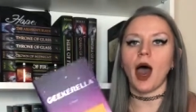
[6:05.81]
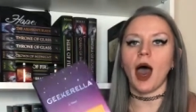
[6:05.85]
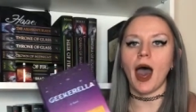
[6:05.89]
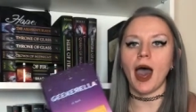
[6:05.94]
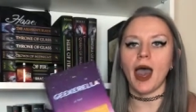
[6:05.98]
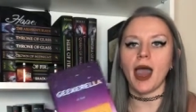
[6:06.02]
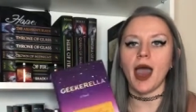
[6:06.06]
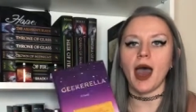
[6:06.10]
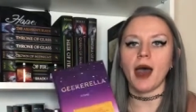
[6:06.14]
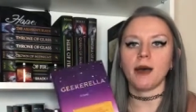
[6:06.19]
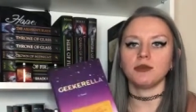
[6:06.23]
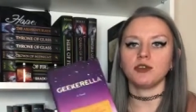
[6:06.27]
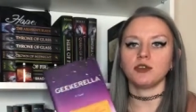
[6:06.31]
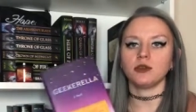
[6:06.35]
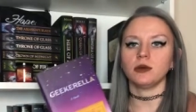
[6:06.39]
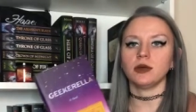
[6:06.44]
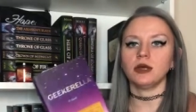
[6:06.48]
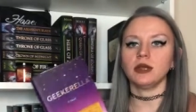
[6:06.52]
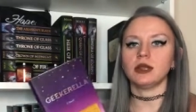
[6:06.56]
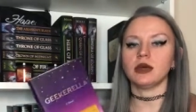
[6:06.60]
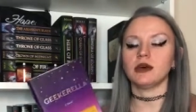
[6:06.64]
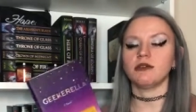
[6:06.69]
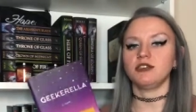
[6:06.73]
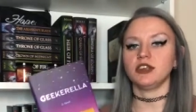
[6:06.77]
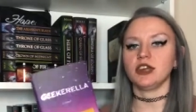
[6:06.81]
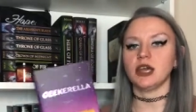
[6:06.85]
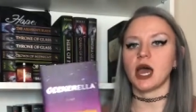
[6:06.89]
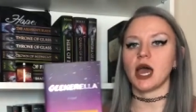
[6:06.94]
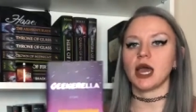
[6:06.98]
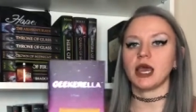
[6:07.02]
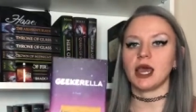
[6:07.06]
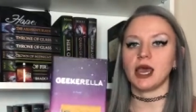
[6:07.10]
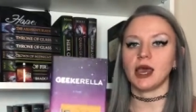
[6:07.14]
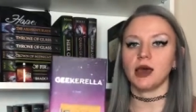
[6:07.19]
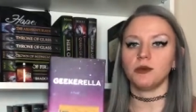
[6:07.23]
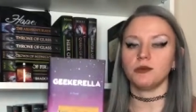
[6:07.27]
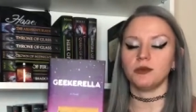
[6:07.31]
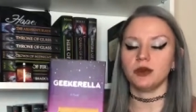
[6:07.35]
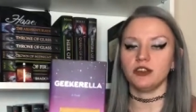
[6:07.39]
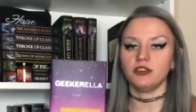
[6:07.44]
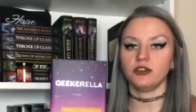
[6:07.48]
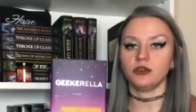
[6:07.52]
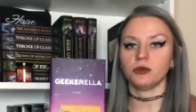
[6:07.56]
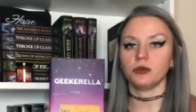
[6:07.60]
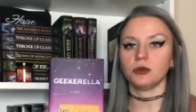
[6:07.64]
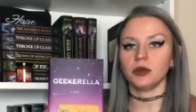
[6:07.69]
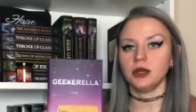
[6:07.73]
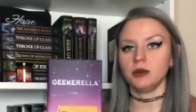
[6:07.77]
I absolutely loved it. I can't wait
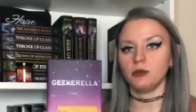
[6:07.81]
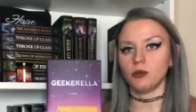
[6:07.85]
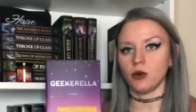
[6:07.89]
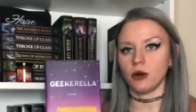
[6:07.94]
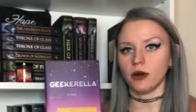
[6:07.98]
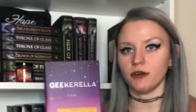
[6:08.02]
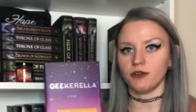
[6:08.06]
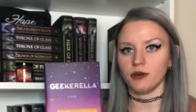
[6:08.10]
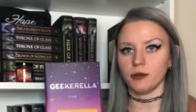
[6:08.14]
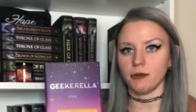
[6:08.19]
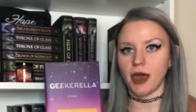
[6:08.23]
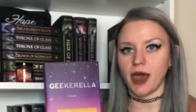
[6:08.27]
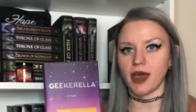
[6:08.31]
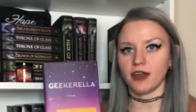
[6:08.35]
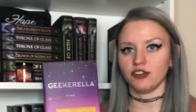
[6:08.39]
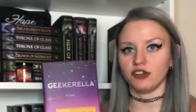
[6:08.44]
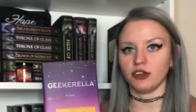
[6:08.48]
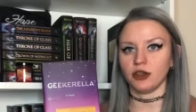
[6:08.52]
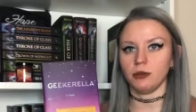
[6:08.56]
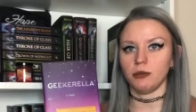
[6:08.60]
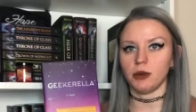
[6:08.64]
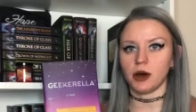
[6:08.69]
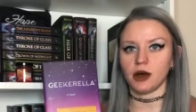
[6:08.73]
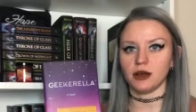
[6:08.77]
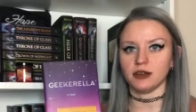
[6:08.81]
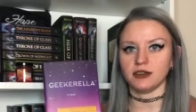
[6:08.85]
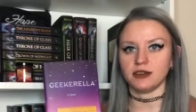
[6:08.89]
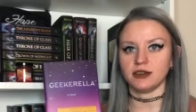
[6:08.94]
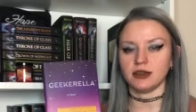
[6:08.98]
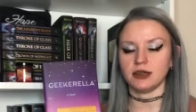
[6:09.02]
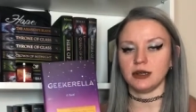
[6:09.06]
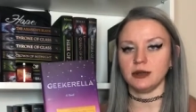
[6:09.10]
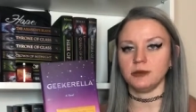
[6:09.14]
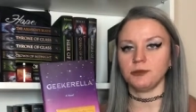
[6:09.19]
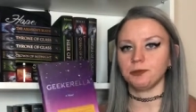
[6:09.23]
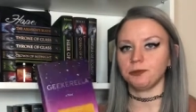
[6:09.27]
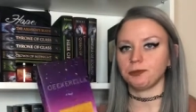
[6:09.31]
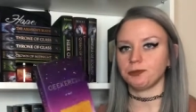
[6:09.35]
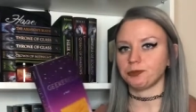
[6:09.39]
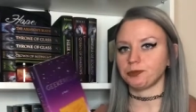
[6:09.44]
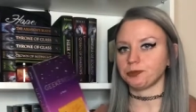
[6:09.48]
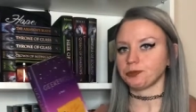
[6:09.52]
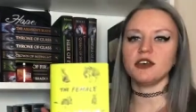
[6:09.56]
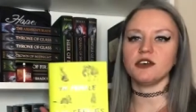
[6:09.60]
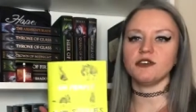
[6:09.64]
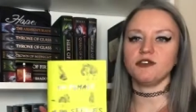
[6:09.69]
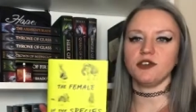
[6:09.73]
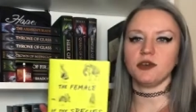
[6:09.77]
to read more from Ashley Poston.
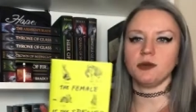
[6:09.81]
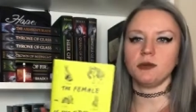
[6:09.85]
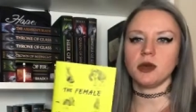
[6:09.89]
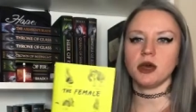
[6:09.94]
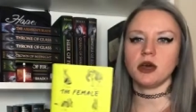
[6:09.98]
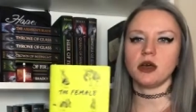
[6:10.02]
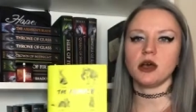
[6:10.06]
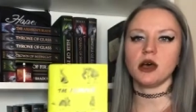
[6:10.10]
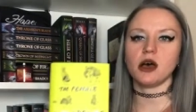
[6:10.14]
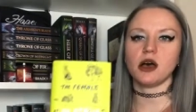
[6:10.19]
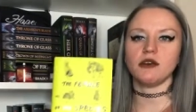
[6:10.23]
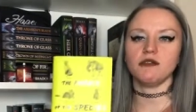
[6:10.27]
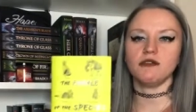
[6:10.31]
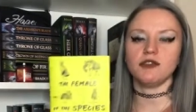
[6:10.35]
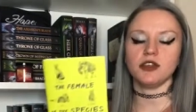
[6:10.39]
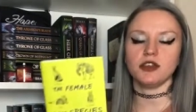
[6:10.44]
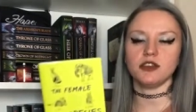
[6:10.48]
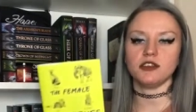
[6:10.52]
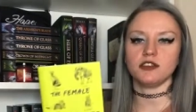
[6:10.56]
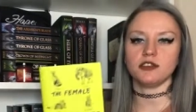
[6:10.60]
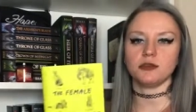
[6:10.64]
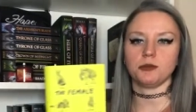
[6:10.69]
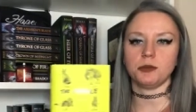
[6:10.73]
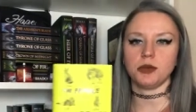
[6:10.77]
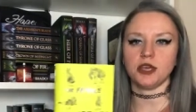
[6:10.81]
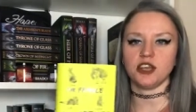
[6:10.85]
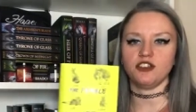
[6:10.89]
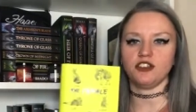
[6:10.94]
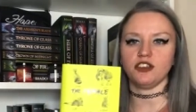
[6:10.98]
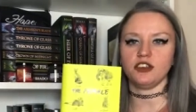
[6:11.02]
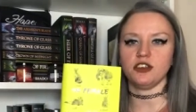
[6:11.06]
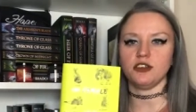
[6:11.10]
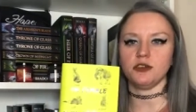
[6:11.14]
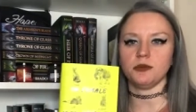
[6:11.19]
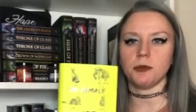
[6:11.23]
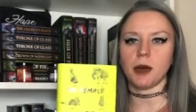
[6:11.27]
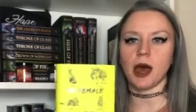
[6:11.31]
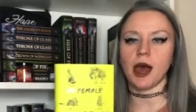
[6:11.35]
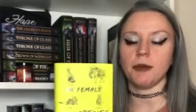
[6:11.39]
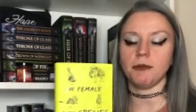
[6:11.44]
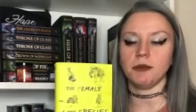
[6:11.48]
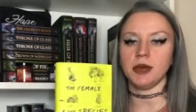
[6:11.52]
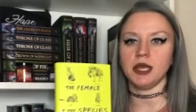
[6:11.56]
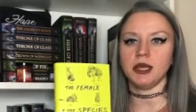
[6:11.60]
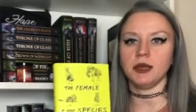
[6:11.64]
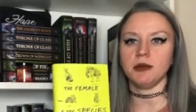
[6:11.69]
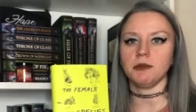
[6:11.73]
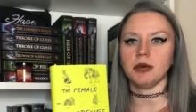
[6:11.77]
The Female of the Species by
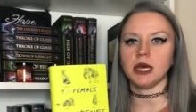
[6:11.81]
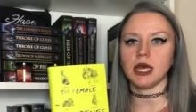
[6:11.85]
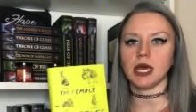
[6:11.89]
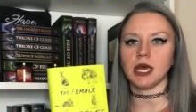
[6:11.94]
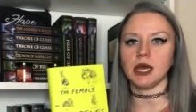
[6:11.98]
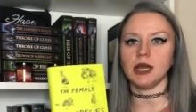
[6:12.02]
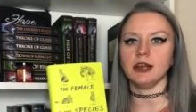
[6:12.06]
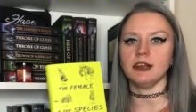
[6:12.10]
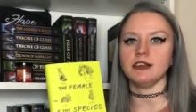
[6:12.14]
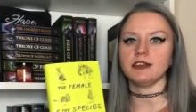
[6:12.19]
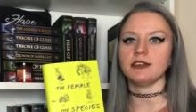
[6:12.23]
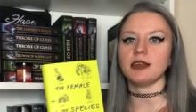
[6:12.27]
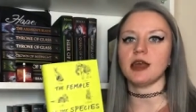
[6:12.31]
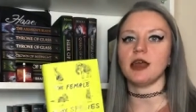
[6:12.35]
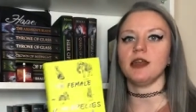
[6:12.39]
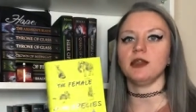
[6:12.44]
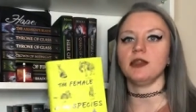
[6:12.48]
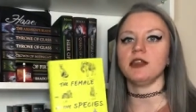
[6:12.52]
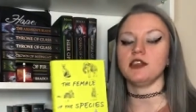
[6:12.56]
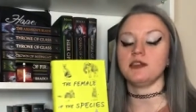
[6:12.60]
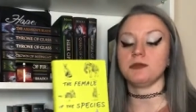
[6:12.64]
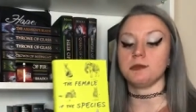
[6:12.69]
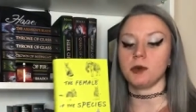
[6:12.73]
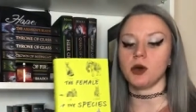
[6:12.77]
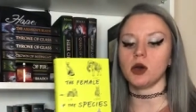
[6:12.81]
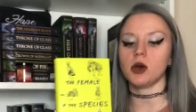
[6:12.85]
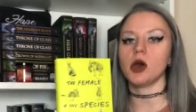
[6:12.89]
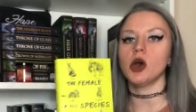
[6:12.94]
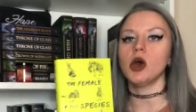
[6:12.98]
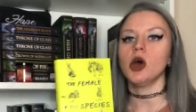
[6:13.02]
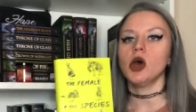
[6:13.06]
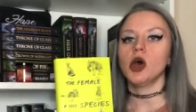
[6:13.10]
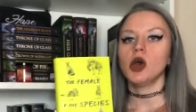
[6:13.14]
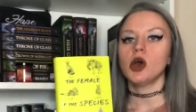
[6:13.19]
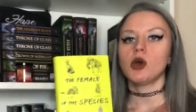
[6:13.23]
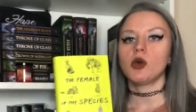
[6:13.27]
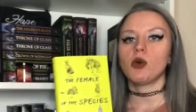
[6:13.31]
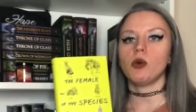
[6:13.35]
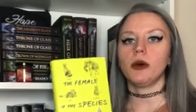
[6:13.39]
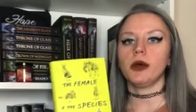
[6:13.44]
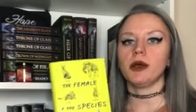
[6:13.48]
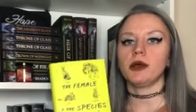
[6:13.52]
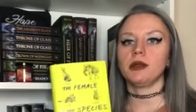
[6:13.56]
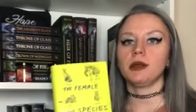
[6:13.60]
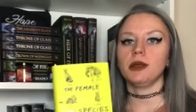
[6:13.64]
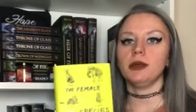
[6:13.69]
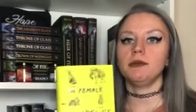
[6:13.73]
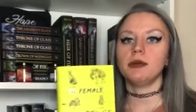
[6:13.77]
Mindy McGinnis, and this book
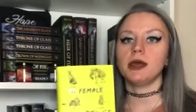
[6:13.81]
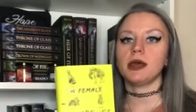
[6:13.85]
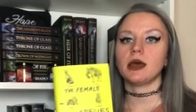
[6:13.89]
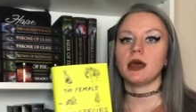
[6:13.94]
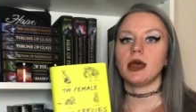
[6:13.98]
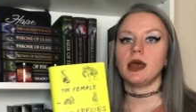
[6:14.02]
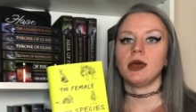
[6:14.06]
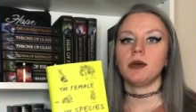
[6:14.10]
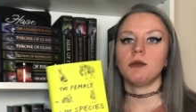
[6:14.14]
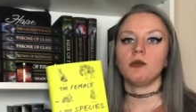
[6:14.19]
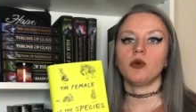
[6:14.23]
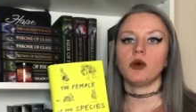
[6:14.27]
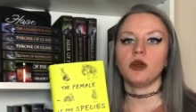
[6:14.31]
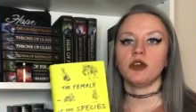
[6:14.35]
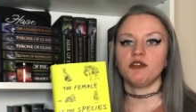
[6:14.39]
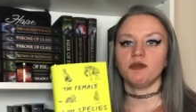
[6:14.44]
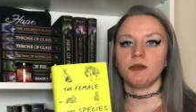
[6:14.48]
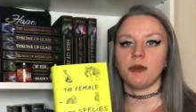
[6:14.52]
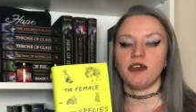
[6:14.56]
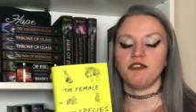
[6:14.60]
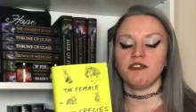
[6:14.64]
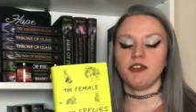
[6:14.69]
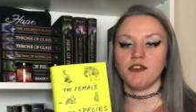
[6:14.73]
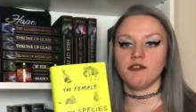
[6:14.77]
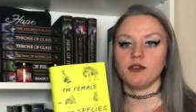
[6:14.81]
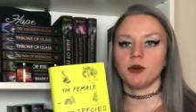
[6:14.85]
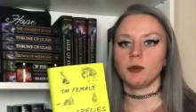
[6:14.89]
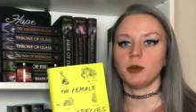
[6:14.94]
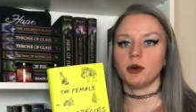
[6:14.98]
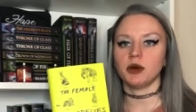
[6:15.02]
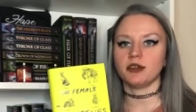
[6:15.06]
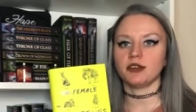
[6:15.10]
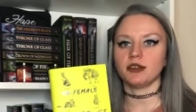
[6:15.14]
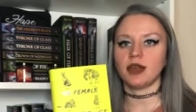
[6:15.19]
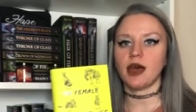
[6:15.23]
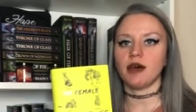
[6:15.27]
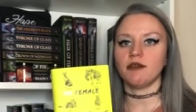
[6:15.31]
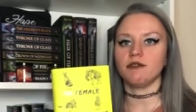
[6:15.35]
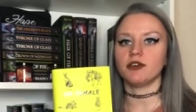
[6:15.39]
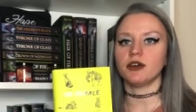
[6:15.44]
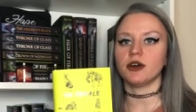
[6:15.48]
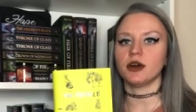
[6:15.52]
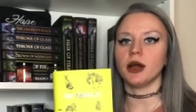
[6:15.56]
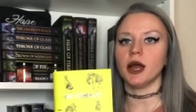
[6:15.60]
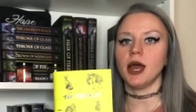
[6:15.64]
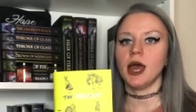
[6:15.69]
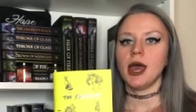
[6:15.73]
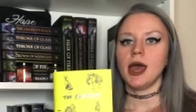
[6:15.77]
quickly became one of my favorite books
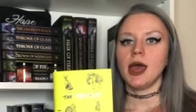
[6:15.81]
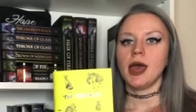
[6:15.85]
ever.